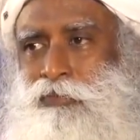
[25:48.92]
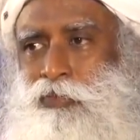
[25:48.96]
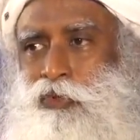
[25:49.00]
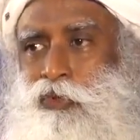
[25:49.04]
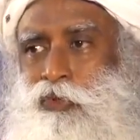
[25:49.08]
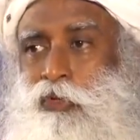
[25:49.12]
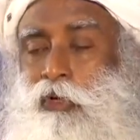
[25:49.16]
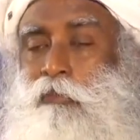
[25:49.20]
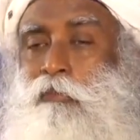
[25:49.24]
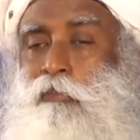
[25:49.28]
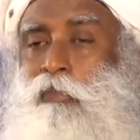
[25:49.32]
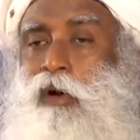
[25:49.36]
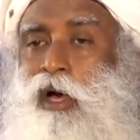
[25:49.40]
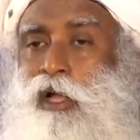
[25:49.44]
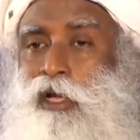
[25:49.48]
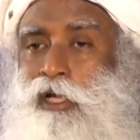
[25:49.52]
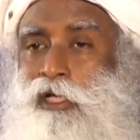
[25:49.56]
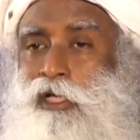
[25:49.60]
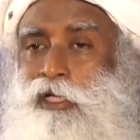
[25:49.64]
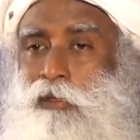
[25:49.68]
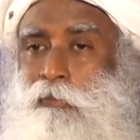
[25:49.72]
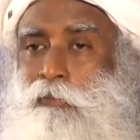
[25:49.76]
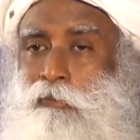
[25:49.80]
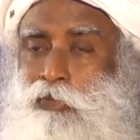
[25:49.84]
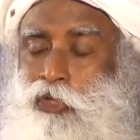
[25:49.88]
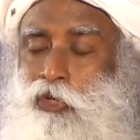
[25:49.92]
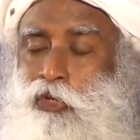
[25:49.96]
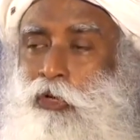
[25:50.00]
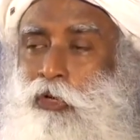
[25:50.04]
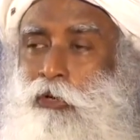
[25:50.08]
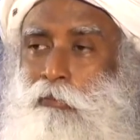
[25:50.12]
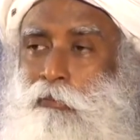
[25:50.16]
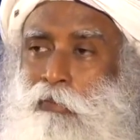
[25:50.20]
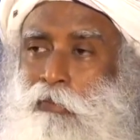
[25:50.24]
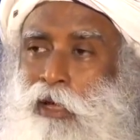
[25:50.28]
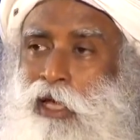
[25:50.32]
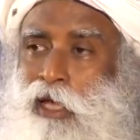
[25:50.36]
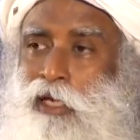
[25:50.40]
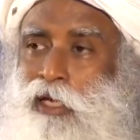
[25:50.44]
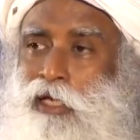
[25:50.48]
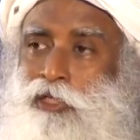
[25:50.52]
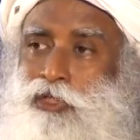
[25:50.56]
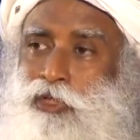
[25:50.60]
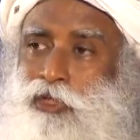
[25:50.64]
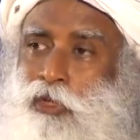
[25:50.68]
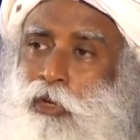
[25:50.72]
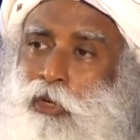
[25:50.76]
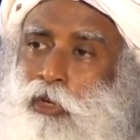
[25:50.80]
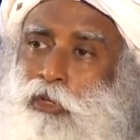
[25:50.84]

Your marriage, your marriage